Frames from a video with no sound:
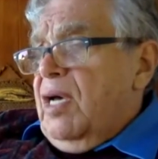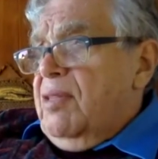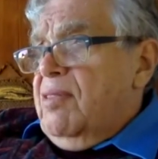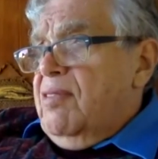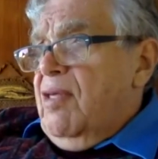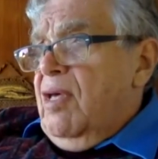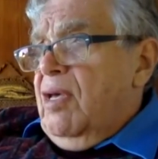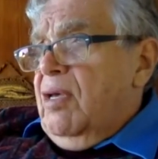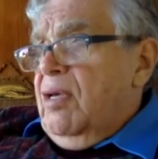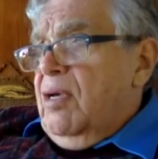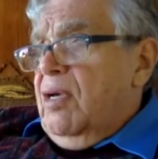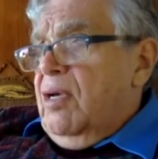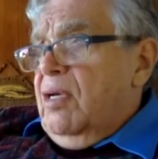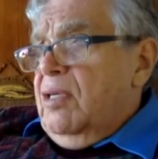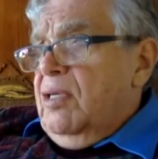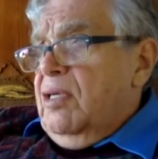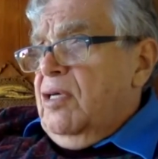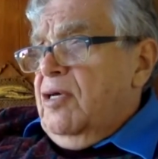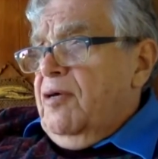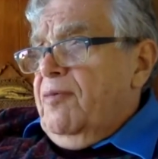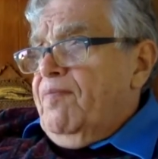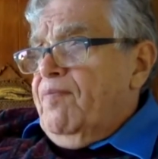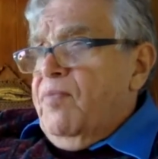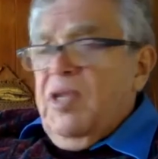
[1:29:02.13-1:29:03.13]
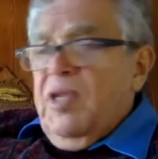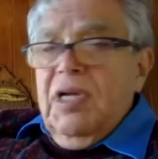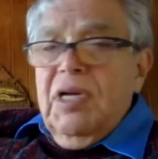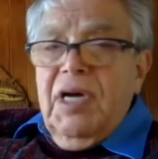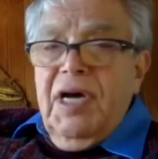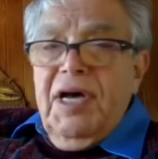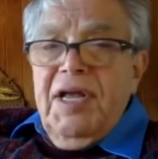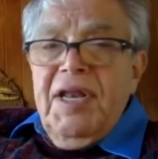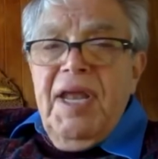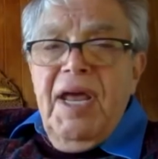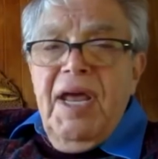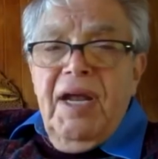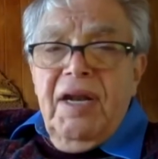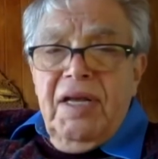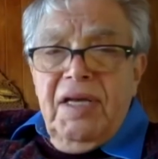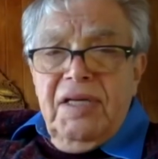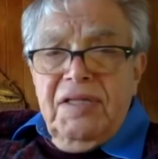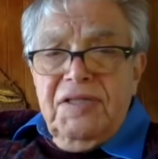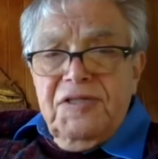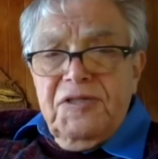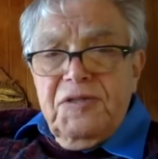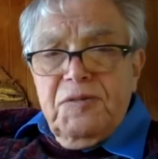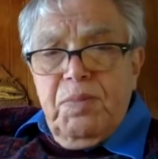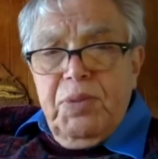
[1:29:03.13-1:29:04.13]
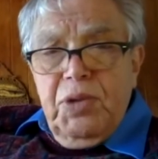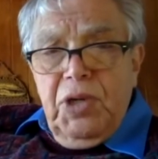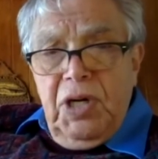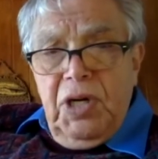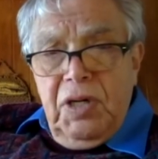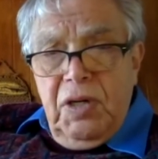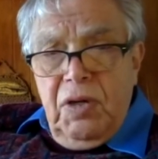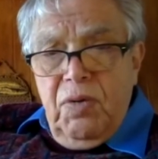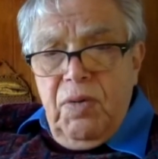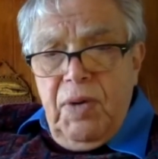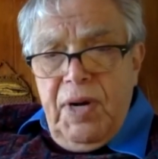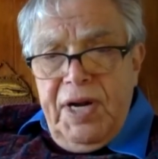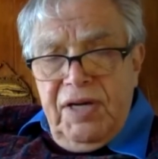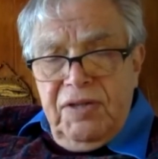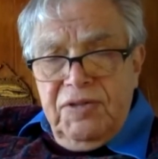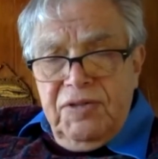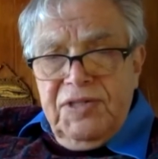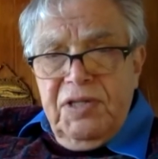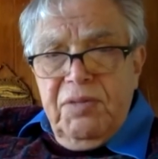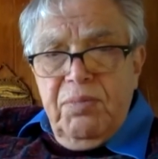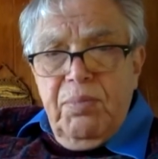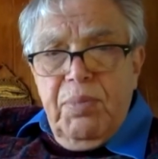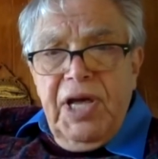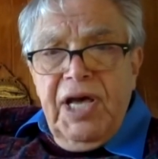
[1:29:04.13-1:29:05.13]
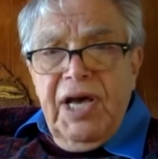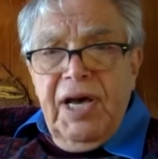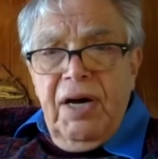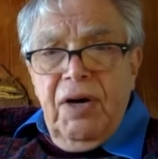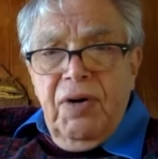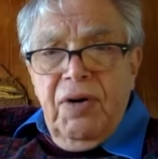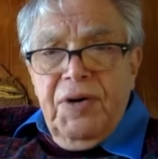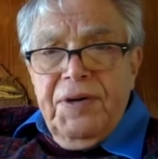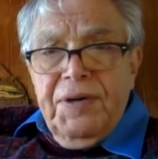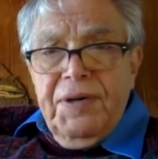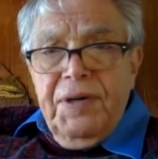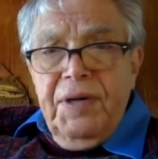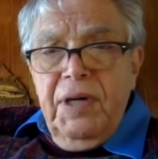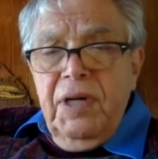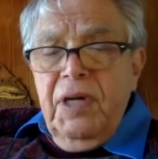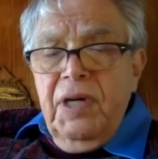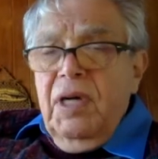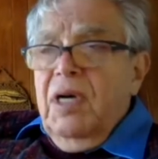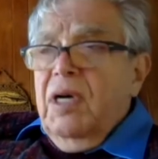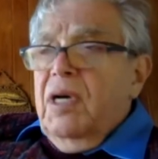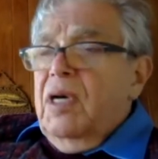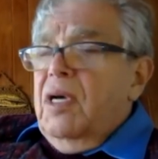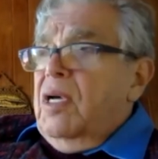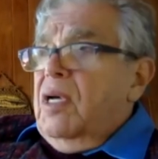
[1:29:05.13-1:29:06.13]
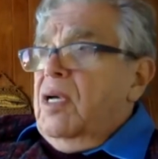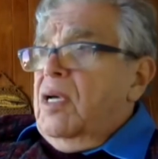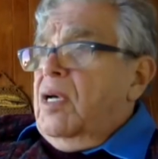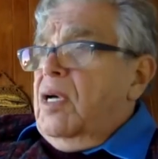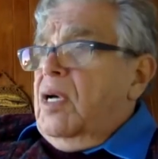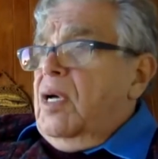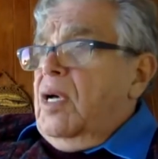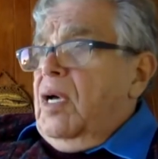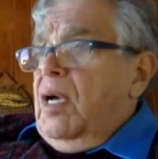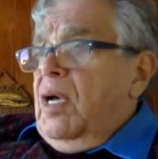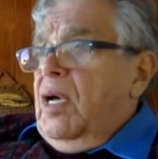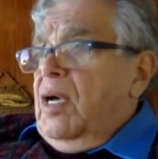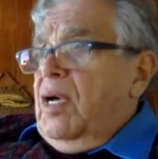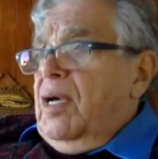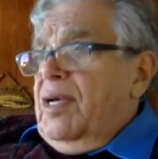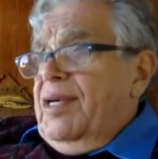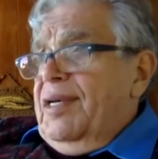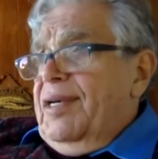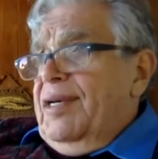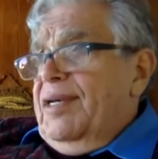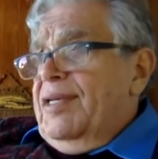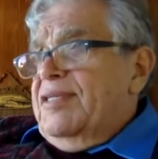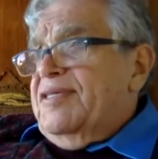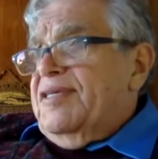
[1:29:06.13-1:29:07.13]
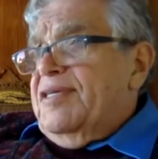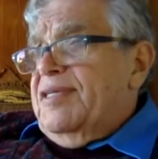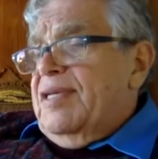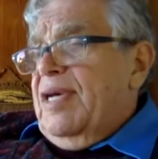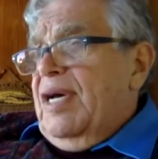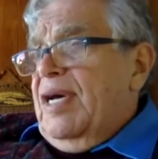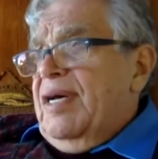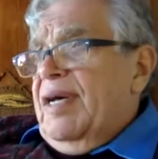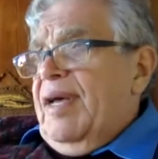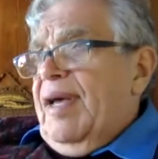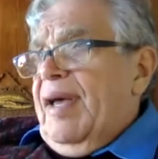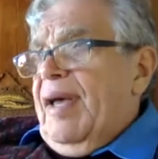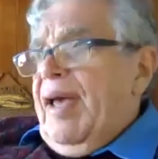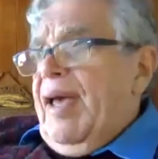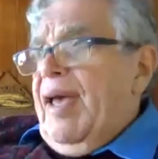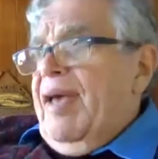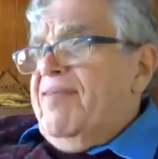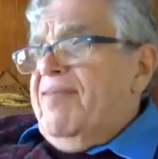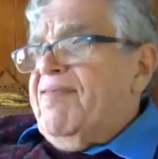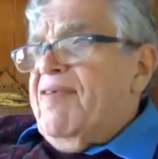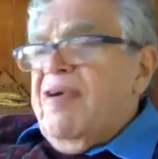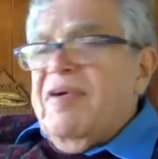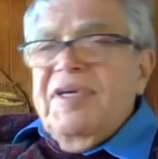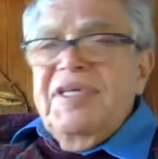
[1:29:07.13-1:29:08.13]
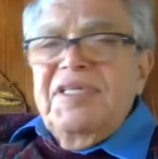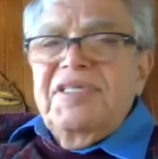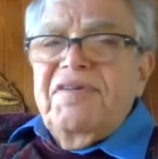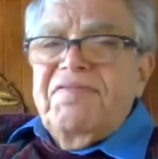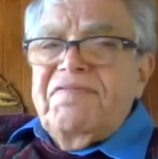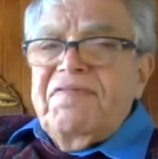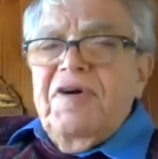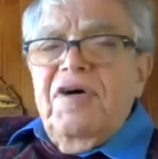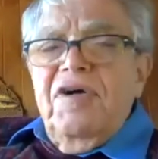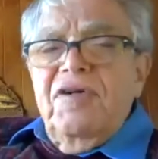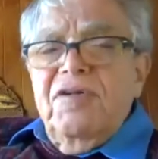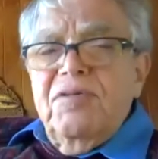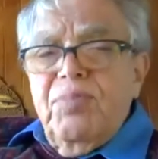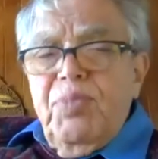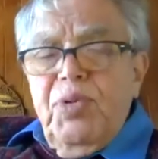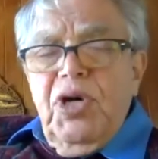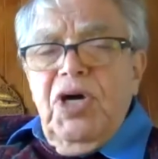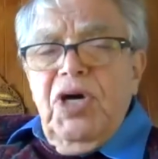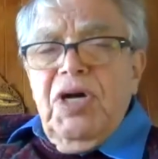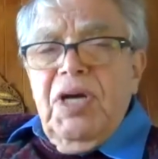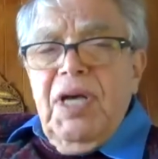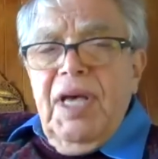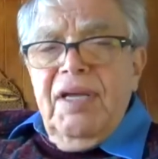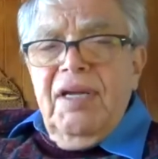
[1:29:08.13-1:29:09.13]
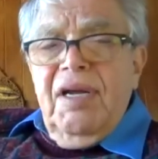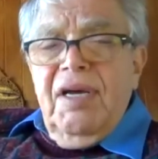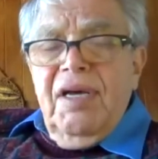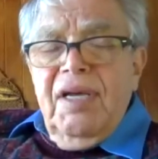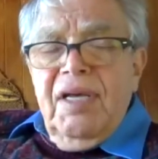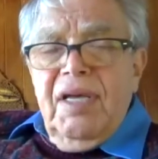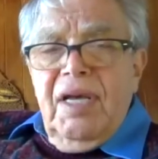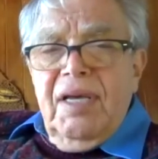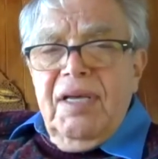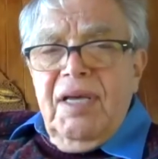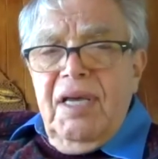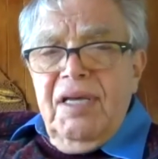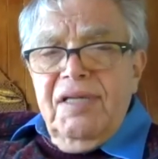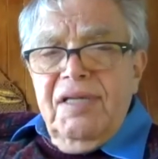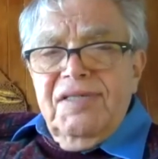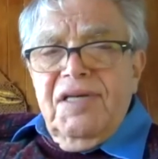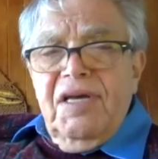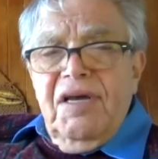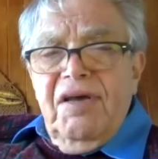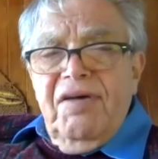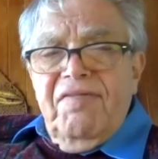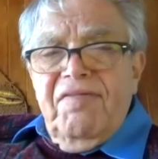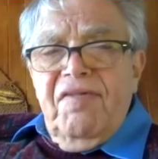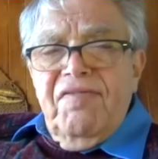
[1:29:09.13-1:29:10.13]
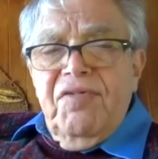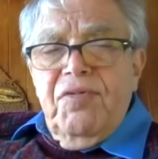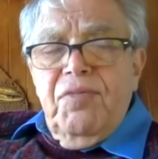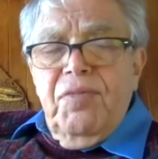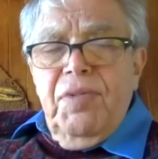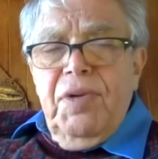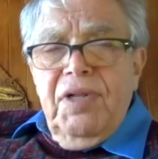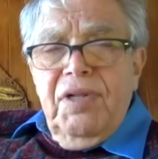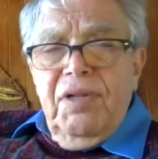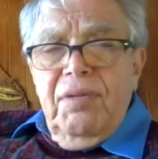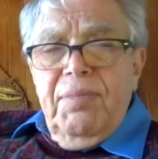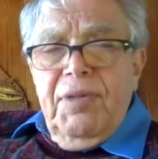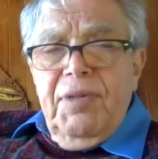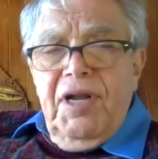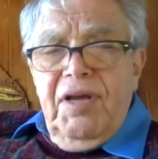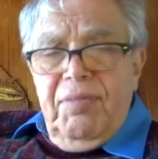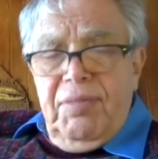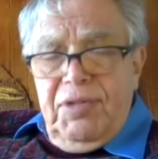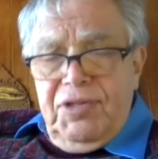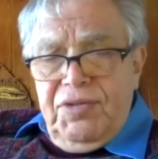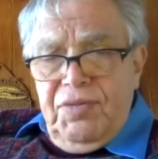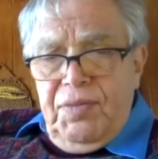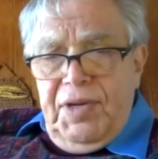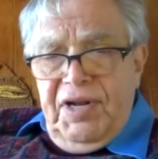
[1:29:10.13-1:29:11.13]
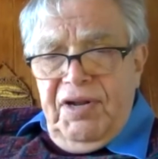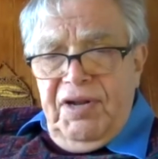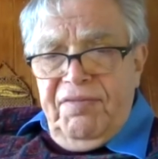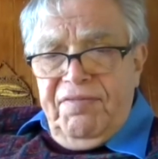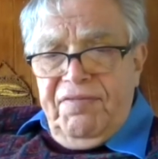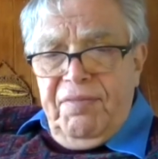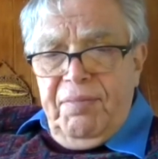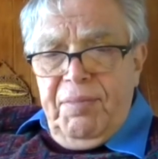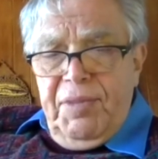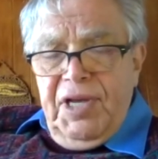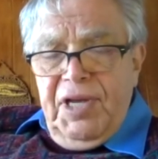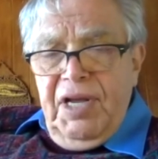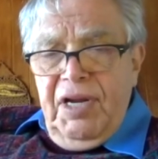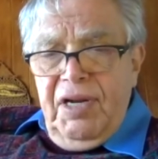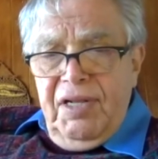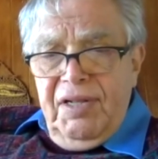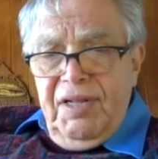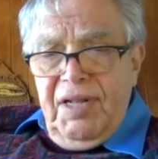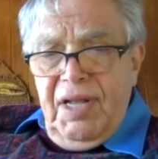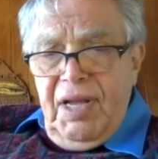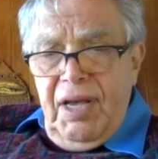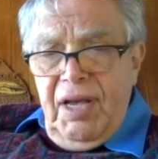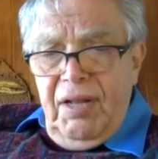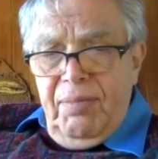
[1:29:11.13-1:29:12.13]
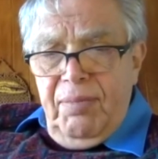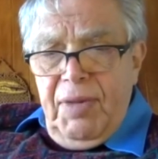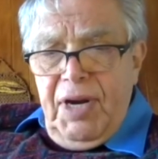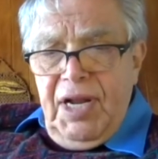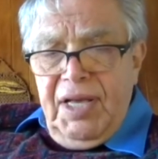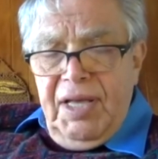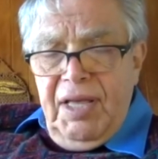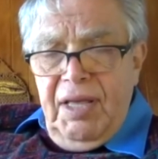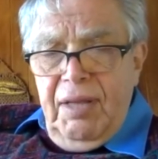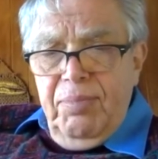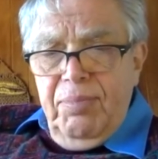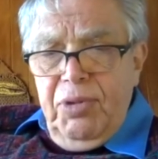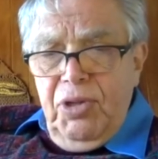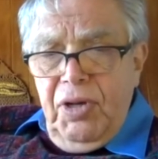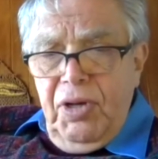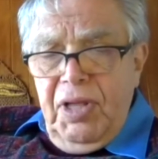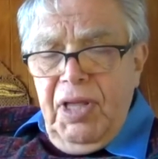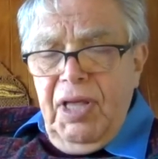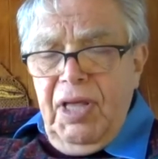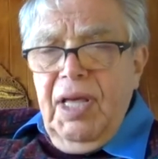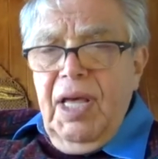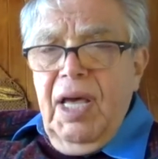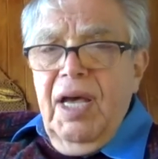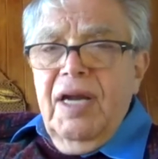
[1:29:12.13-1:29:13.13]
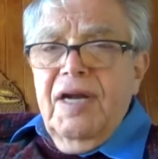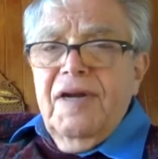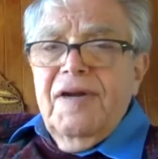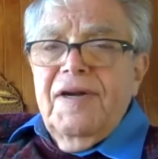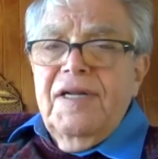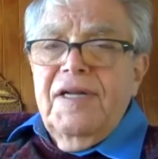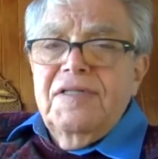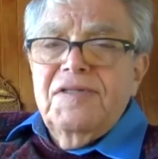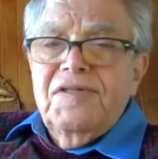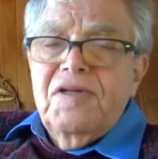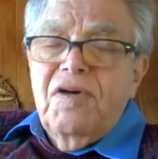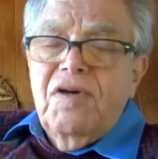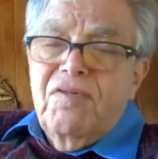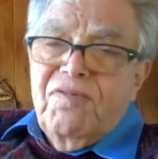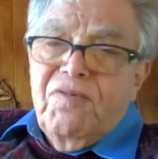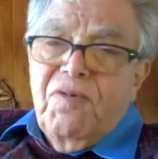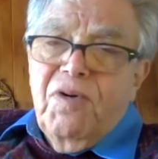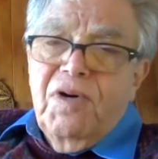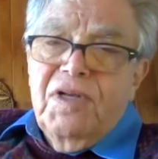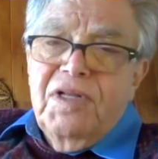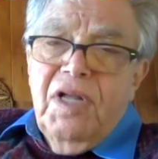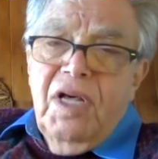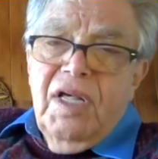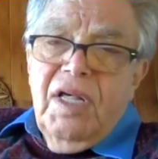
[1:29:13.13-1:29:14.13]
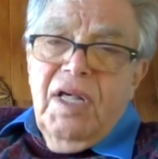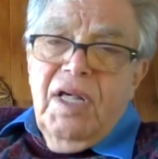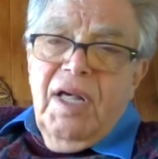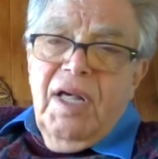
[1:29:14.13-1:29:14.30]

I think um, Canetti's book, Crowds in Power, uh, is a very difficult book, and I, I can't say I've ever really been able to read it from beginning to end, but I keep looking at it and so forth.